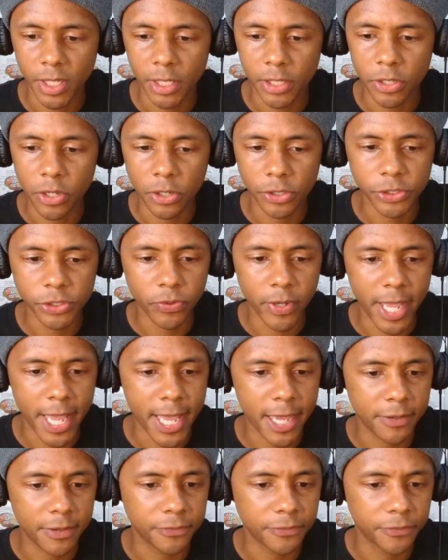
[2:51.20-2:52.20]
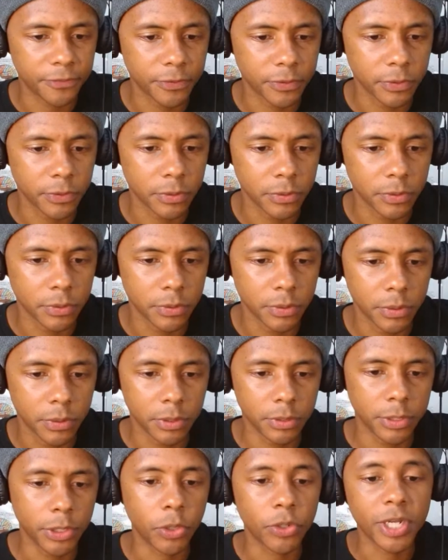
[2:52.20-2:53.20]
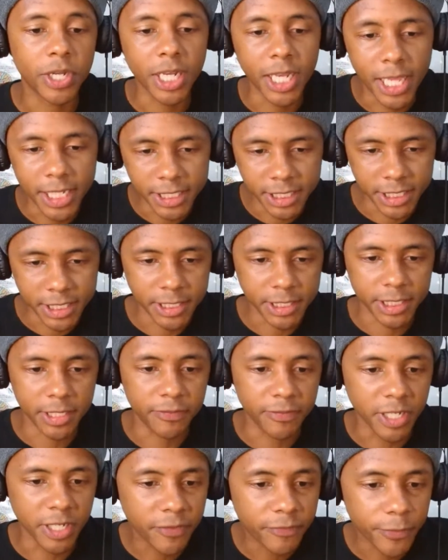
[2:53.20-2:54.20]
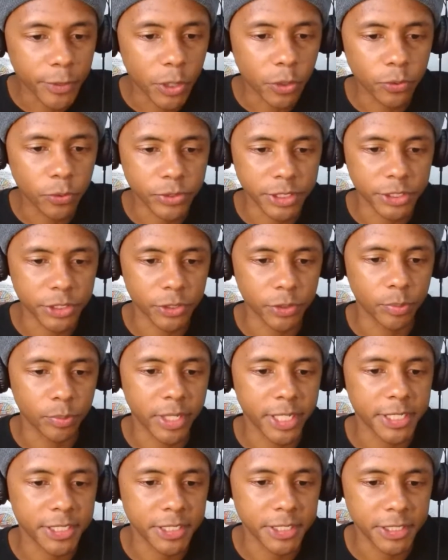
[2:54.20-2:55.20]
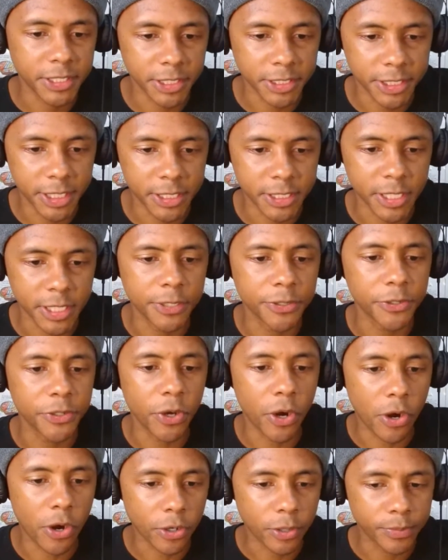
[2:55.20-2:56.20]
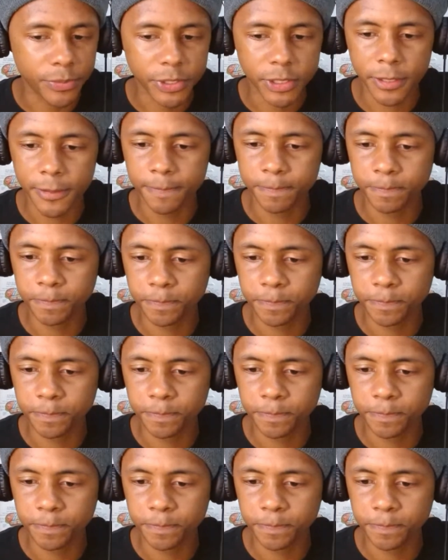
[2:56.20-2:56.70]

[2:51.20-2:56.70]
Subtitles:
And you also have, collections of lymph nodes in certain places, such as under your arms,